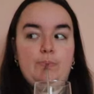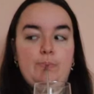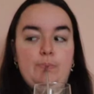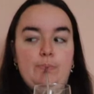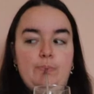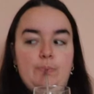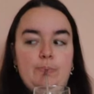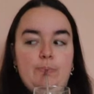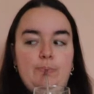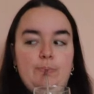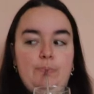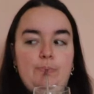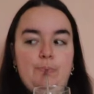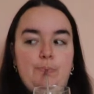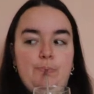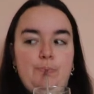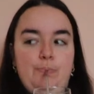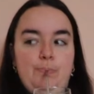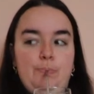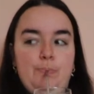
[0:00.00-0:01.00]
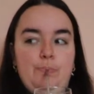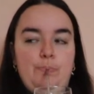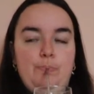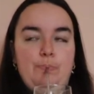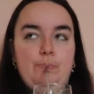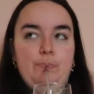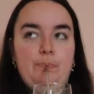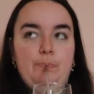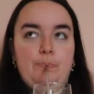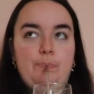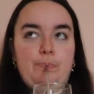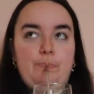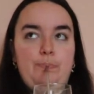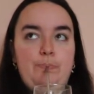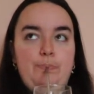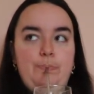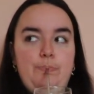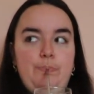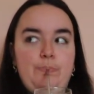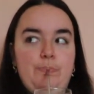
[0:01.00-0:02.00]

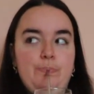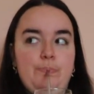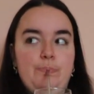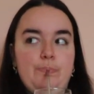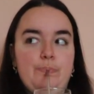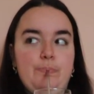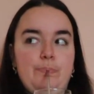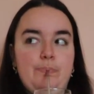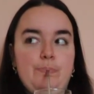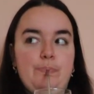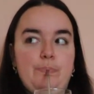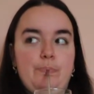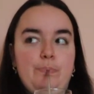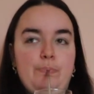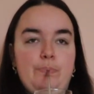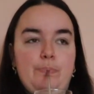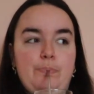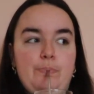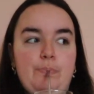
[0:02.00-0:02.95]
No one is speaking in this clip.